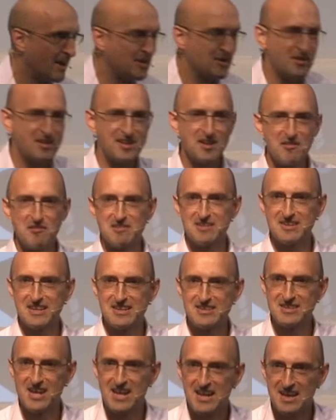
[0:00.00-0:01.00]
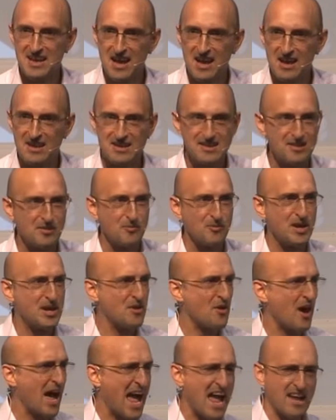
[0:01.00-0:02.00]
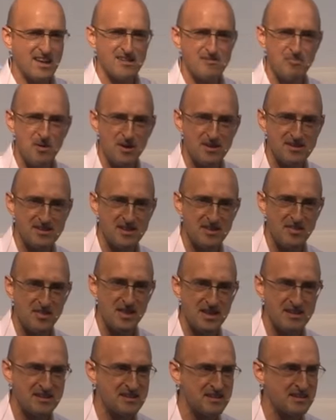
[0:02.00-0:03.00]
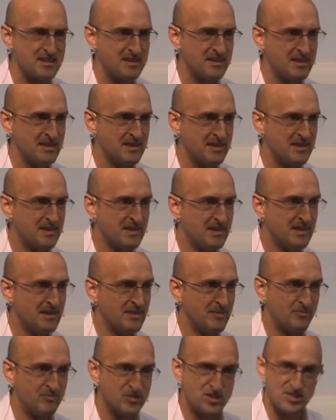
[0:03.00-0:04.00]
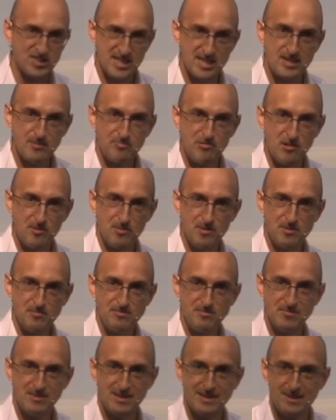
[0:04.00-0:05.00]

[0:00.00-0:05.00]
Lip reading: Are you seriously telling us that we're not experts in this? Do you see the problem?